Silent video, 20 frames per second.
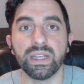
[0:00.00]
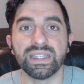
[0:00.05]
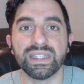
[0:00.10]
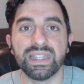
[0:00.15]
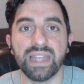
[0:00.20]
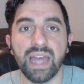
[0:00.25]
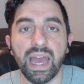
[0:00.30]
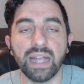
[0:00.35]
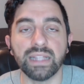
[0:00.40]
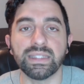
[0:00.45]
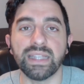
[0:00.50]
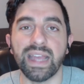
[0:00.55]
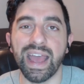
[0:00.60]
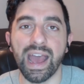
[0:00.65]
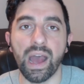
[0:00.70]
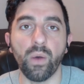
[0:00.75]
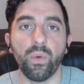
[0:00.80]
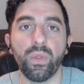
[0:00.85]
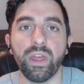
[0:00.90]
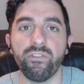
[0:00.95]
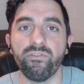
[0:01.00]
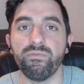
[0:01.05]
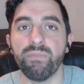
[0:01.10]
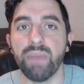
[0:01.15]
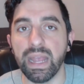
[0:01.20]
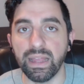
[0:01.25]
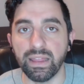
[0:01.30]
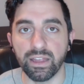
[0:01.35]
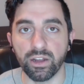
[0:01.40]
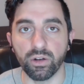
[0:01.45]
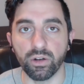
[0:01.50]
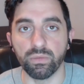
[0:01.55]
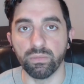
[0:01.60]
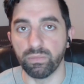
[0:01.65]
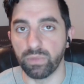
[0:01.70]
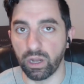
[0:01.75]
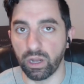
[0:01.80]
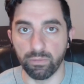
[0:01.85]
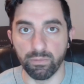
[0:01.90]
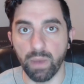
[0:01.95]
because that's how they've made
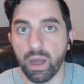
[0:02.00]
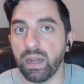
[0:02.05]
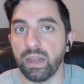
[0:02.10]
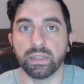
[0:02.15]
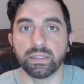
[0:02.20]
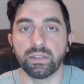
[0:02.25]
their money.